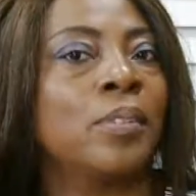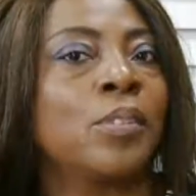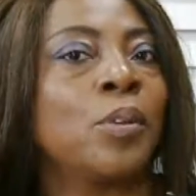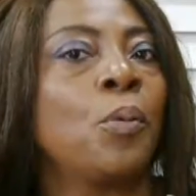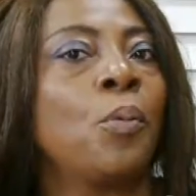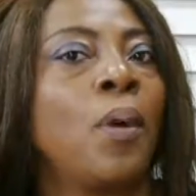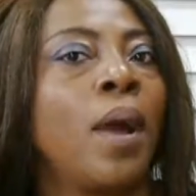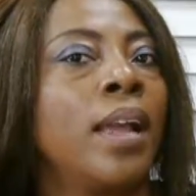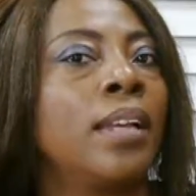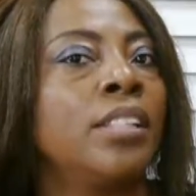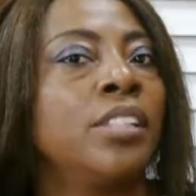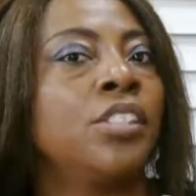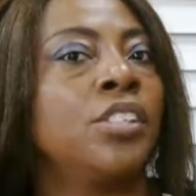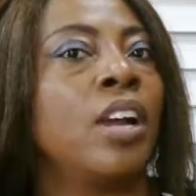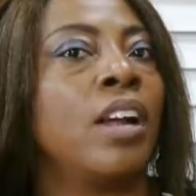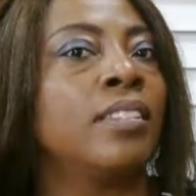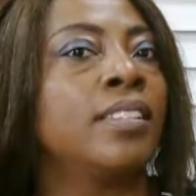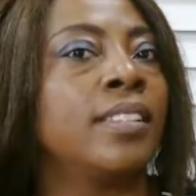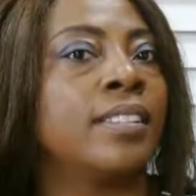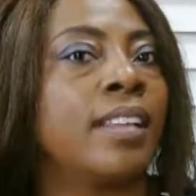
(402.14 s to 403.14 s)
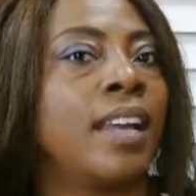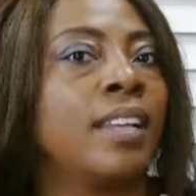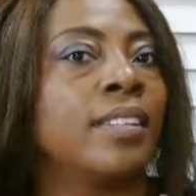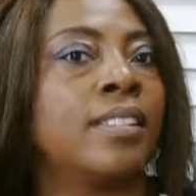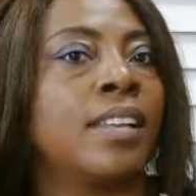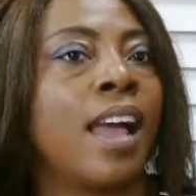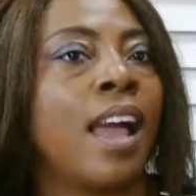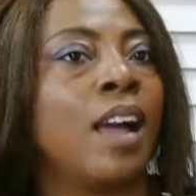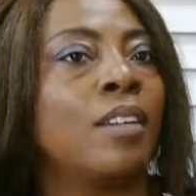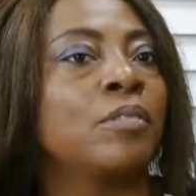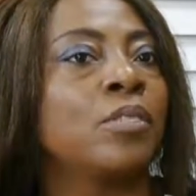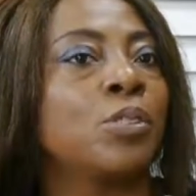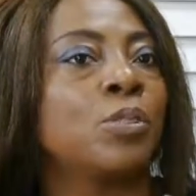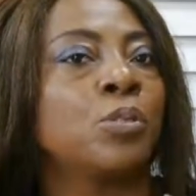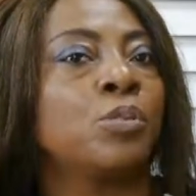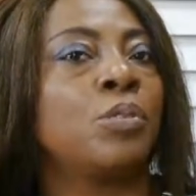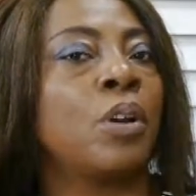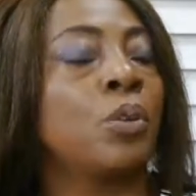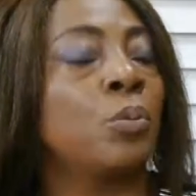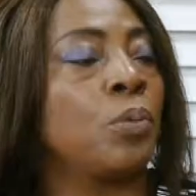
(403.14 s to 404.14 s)
So why did y'all decide to have
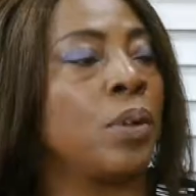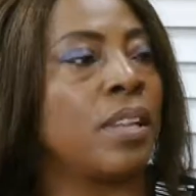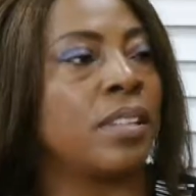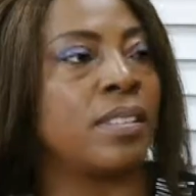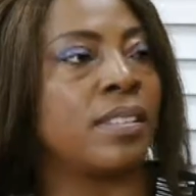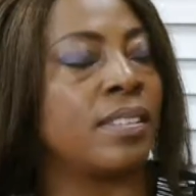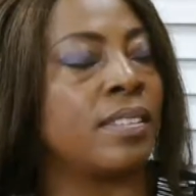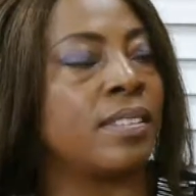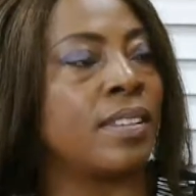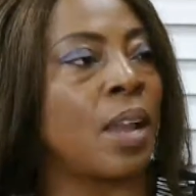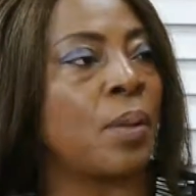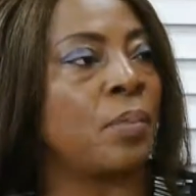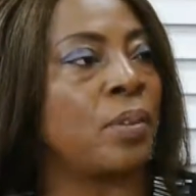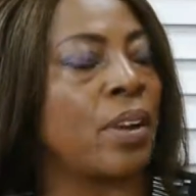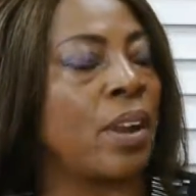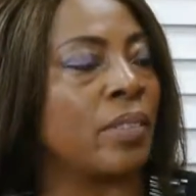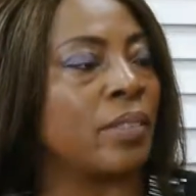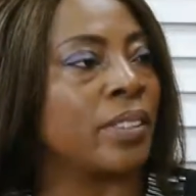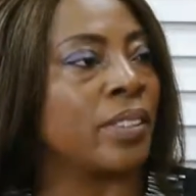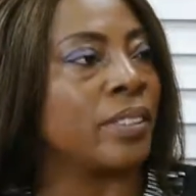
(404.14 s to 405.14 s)
2 runways this time around?